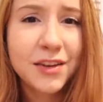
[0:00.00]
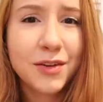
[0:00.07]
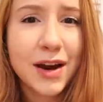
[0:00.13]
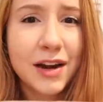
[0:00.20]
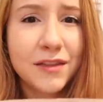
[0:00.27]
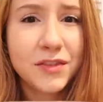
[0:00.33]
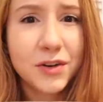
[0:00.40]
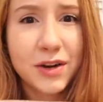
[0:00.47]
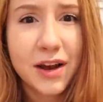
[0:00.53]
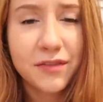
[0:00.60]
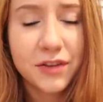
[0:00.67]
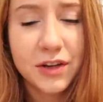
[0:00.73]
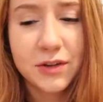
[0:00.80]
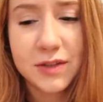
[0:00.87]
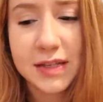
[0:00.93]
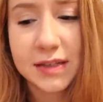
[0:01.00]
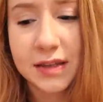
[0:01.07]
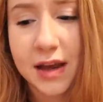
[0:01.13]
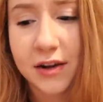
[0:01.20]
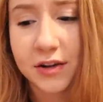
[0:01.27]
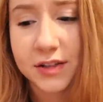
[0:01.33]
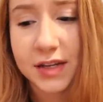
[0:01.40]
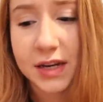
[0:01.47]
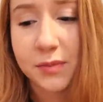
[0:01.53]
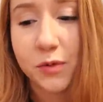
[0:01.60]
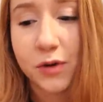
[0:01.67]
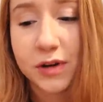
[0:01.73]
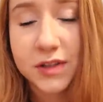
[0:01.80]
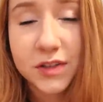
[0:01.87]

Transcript: you kind of don't have to use these liners anymore.